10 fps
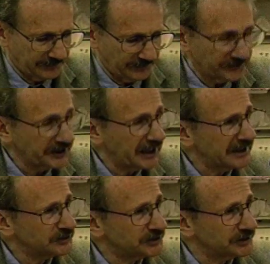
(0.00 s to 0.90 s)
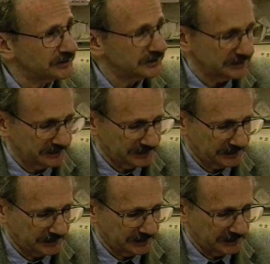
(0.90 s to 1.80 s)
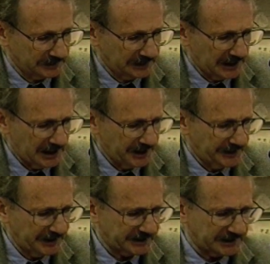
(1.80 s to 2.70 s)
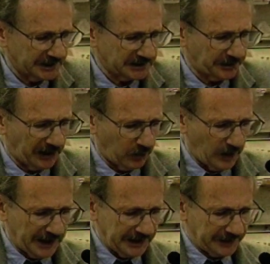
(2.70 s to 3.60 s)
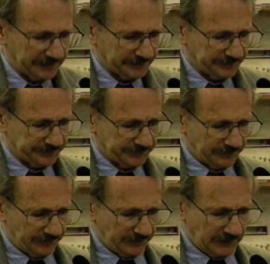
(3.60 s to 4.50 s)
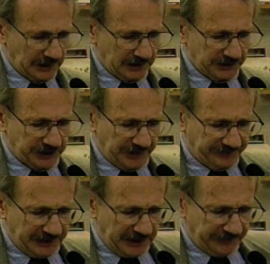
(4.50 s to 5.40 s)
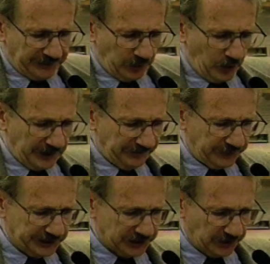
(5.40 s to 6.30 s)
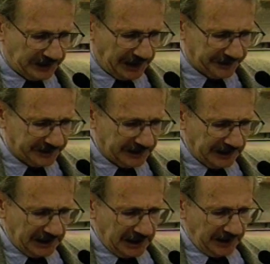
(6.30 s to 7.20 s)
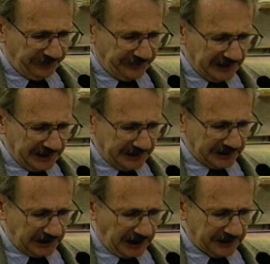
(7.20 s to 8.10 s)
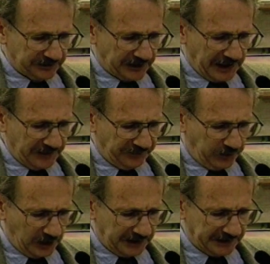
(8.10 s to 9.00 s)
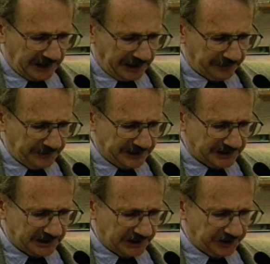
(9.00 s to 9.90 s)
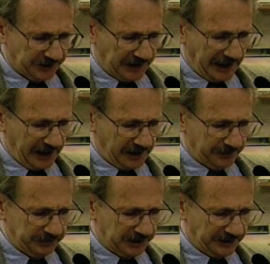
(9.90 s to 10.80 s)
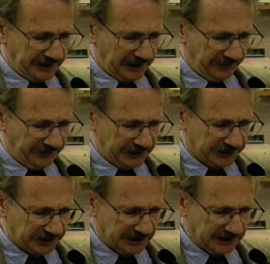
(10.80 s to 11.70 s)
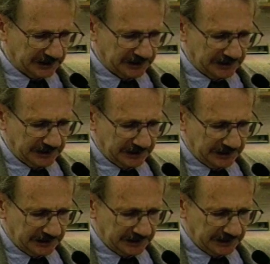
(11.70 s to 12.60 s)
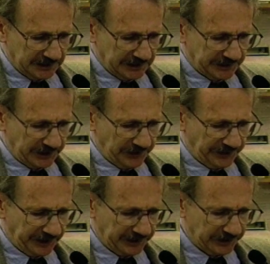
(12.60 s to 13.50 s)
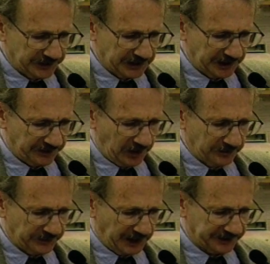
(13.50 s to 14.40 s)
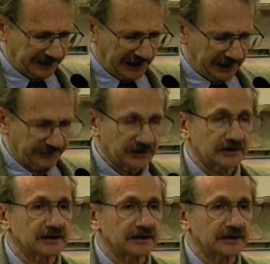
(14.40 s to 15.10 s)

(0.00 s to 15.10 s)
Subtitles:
Forget you. This is about waiting, shifting from one foot to another, feeling the light rain falling like mist into your hair, blurring your vision, until you think you see your own brother ahead of you,